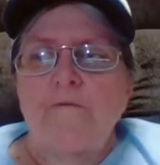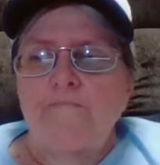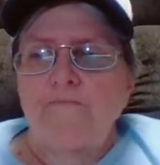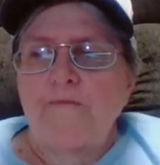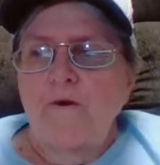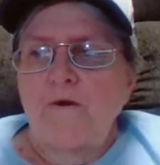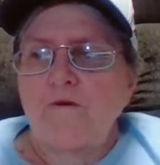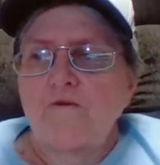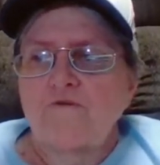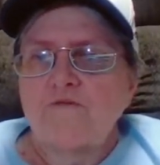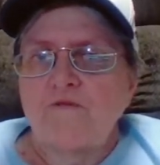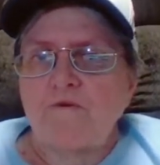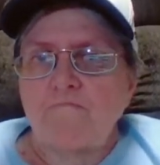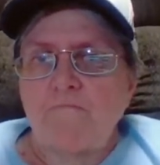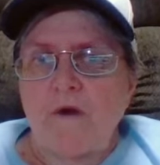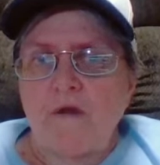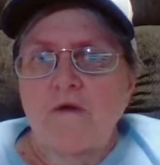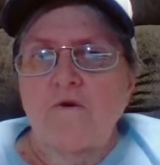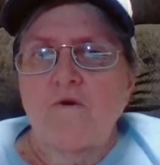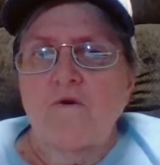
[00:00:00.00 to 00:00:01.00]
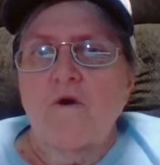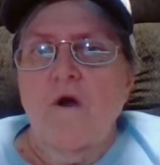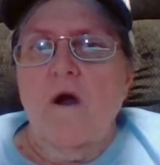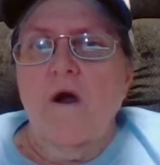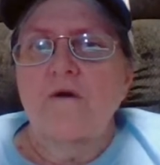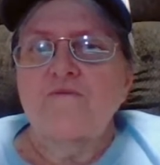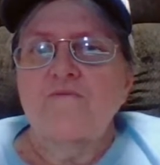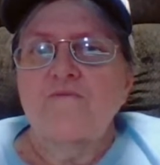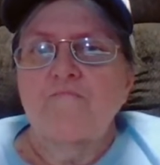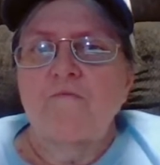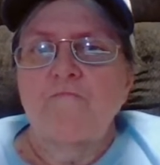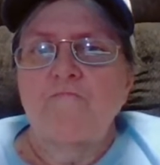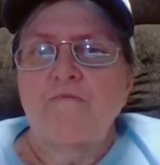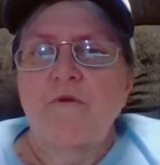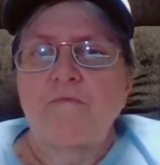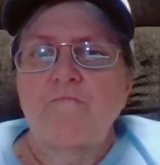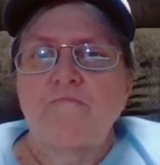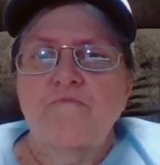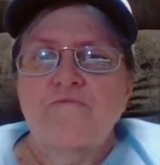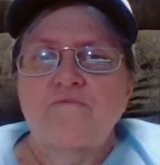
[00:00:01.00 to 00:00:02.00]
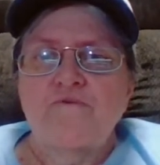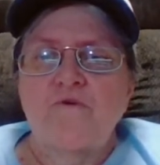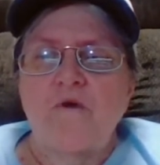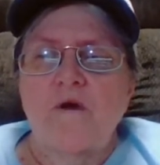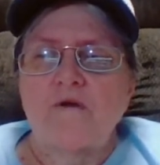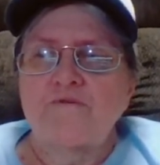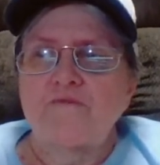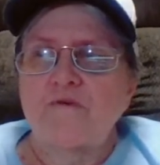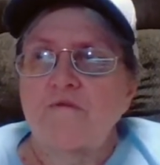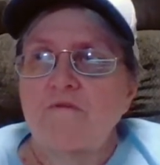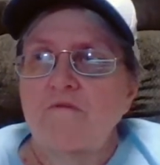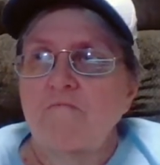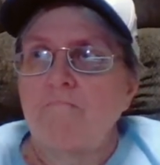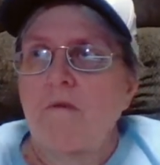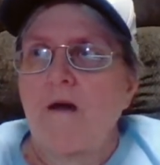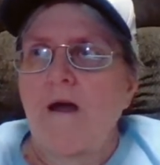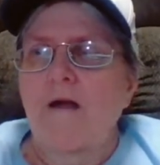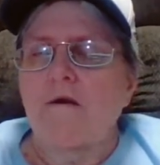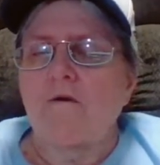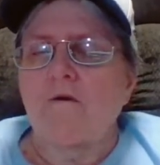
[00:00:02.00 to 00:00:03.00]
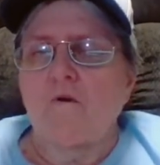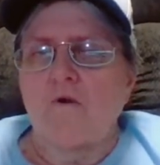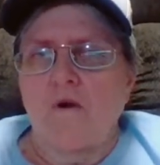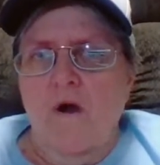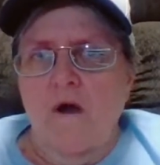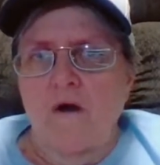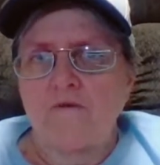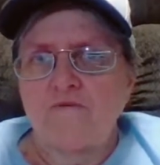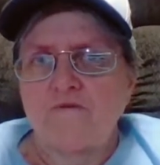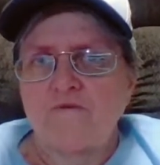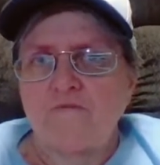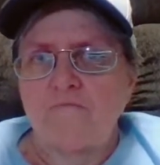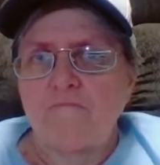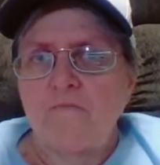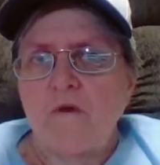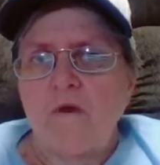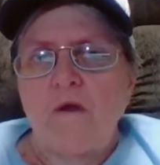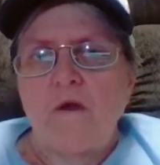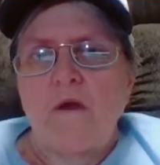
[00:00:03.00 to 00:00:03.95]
there is the microcosm of people's stress and the macrocosm